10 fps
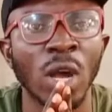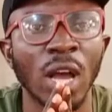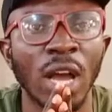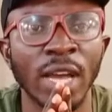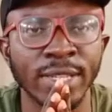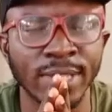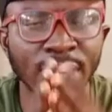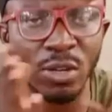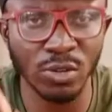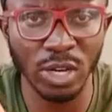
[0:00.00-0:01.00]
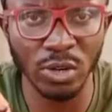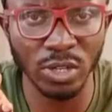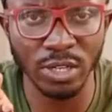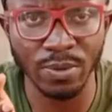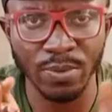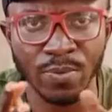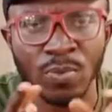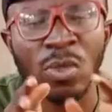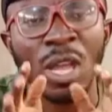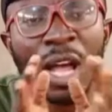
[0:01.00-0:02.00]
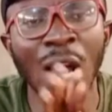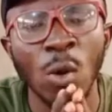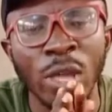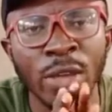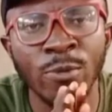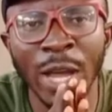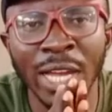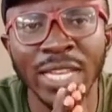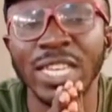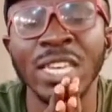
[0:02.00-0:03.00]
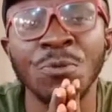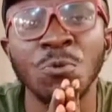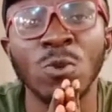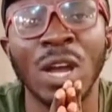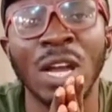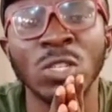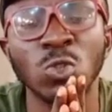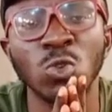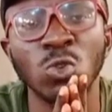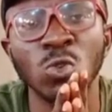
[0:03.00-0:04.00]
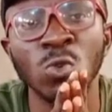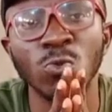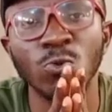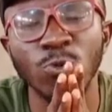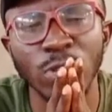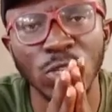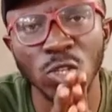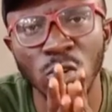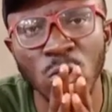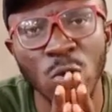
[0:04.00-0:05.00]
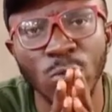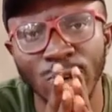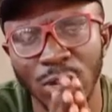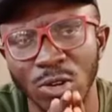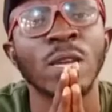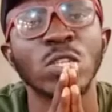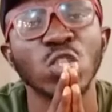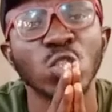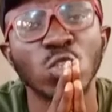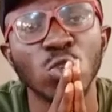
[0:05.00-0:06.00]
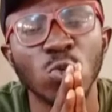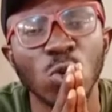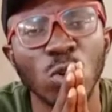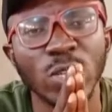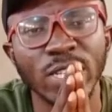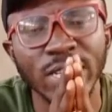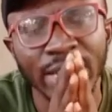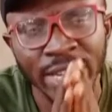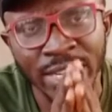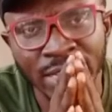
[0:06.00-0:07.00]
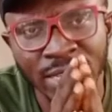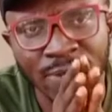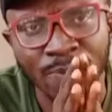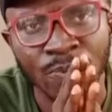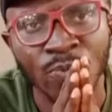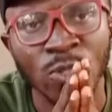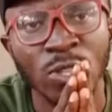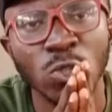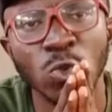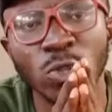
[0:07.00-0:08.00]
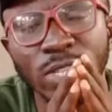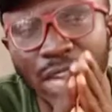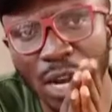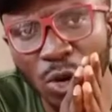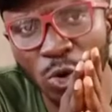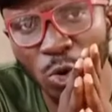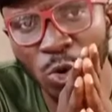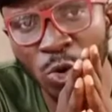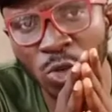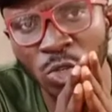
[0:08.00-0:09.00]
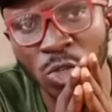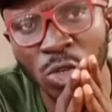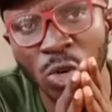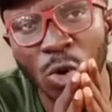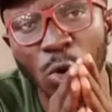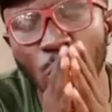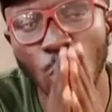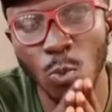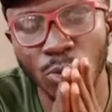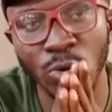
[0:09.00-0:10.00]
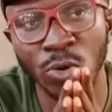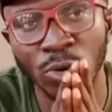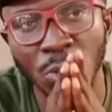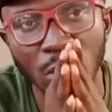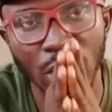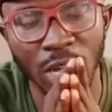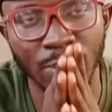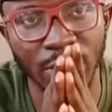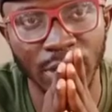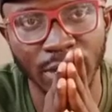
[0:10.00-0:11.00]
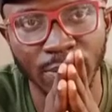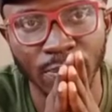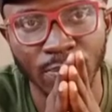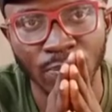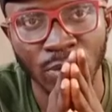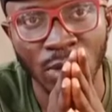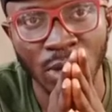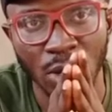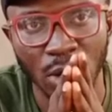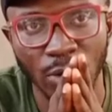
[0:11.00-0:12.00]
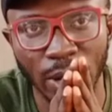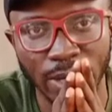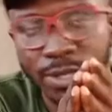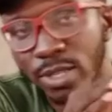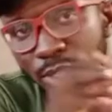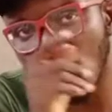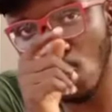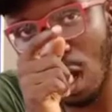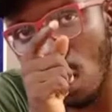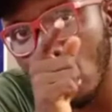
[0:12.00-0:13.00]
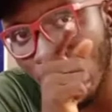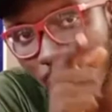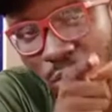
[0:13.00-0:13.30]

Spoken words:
sound recording. However, if you are to do video recording, you will need to download Open Camera. All right, so I will be teaching you